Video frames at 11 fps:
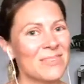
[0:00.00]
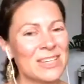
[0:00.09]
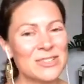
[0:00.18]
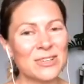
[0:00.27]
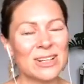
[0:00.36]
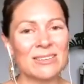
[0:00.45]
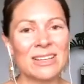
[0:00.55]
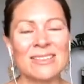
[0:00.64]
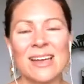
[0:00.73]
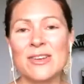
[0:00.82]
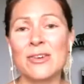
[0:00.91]
Make sure to
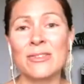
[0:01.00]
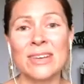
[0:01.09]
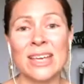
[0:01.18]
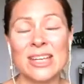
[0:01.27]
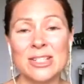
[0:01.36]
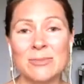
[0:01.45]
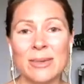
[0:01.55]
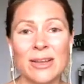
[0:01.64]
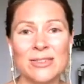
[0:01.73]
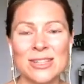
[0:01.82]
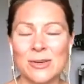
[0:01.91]
click that notification
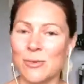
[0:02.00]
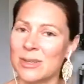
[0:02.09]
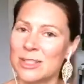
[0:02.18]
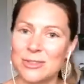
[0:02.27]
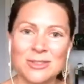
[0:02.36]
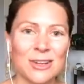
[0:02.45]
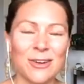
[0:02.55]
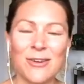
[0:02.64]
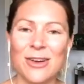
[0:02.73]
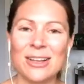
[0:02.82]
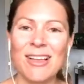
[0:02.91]
bell so that when we do
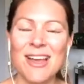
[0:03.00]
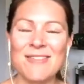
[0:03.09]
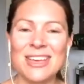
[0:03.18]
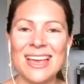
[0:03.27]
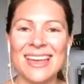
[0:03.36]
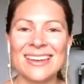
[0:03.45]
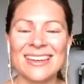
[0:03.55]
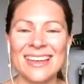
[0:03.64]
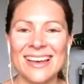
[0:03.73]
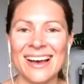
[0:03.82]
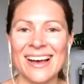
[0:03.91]
start going live again,
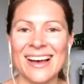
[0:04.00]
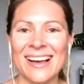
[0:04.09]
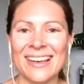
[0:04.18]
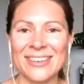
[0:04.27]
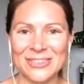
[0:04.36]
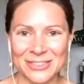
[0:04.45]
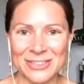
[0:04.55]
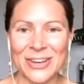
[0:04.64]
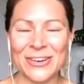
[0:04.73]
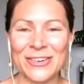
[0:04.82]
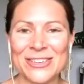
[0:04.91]
you'll
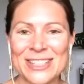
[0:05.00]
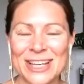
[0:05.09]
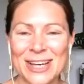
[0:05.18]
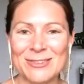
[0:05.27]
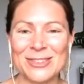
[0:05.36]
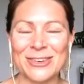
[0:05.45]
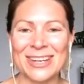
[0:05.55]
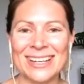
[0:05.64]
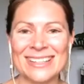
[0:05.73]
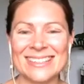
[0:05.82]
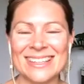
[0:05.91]
know to come
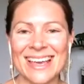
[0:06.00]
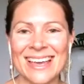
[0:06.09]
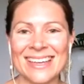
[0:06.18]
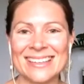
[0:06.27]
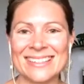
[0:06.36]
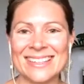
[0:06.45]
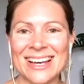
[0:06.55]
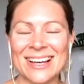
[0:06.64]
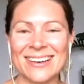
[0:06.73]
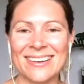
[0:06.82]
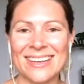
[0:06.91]
join us and
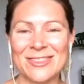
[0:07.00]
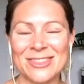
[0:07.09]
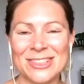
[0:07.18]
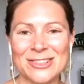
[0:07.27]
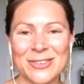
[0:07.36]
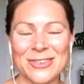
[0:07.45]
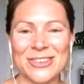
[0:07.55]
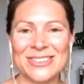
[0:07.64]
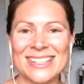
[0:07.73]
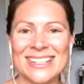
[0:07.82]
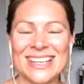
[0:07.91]
come
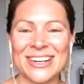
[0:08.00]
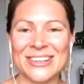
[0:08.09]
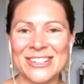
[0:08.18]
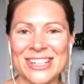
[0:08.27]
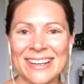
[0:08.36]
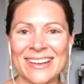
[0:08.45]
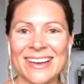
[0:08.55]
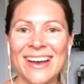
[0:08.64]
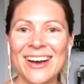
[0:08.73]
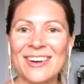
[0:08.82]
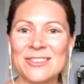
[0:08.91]
contribute to the energy
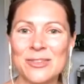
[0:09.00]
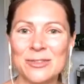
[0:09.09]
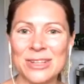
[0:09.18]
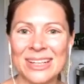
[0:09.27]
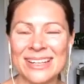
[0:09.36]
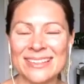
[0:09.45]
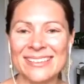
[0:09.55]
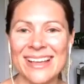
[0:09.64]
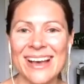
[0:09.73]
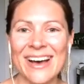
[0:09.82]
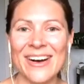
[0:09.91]
of the reading.
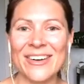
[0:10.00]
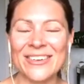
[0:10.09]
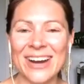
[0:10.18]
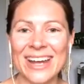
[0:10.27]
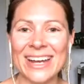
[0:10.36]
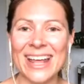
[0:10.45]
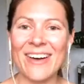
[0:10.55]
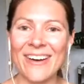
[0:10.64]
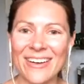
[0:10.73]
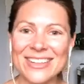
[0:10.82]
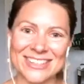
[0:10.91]
All right.
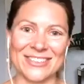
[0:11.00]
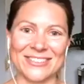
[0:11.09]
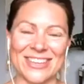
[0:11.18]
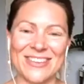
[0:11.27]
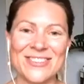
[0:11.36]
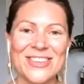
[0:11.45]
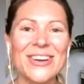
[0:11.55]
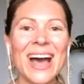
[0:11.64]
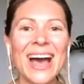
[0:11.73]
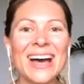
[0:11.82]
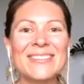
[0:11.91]
Also, if you
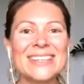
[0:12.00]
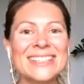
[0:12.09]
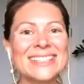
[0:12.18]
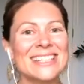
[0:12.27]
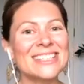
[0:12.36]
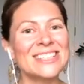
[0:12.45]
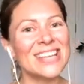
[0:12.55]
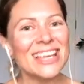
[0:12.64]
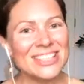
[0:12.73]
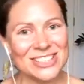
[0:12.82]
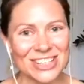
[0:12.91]
have a
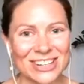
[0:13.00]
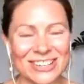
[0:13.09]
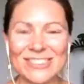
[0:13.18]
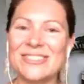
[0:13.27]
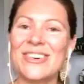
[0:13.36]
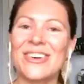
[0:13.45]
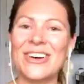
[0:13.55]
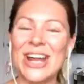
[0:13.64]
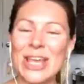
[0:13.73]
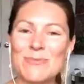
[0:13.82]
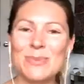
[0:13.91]
suggestion
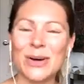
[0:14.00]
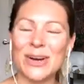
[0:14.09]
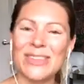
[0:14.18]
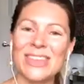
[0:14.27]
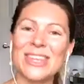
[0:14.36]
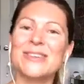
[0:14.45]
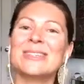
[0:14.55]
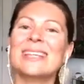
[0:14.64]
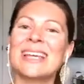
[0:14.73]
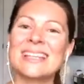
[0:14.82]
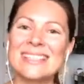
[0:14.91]
for a book that you
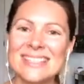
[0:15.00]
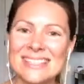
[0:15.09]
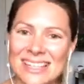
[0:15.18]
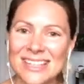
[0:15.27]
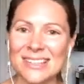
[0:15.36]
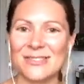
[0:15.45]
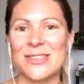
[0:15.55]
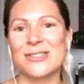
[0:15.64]
would like to see in a